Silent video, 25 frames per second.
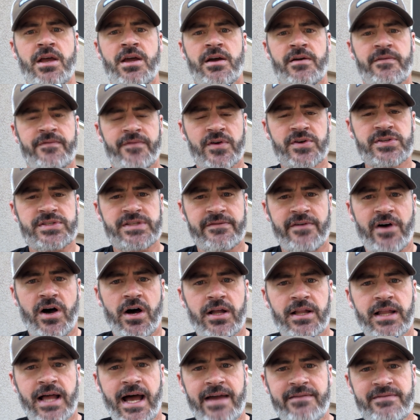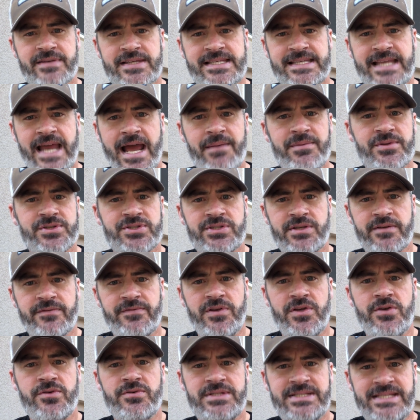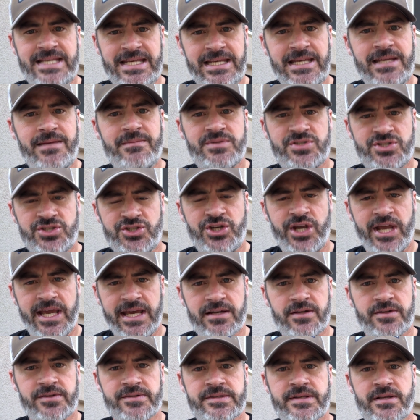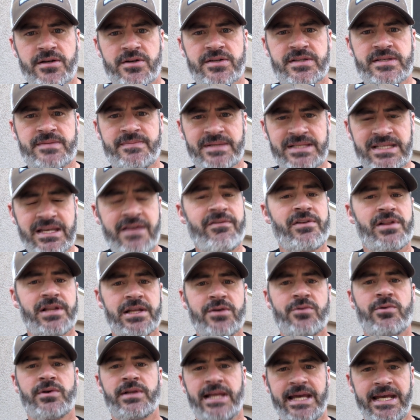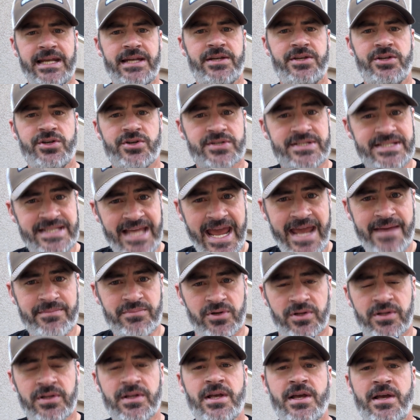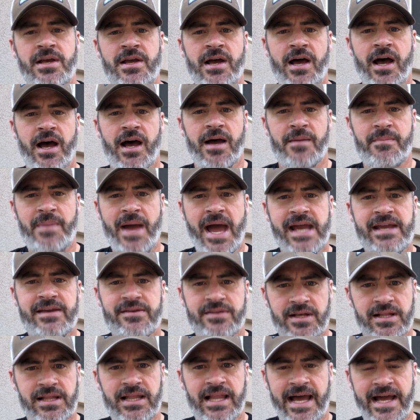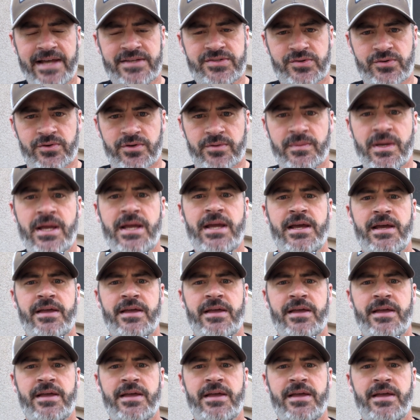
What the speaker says: First of all, I've established a few Teams channels that are specifically related to your table back in the classroom.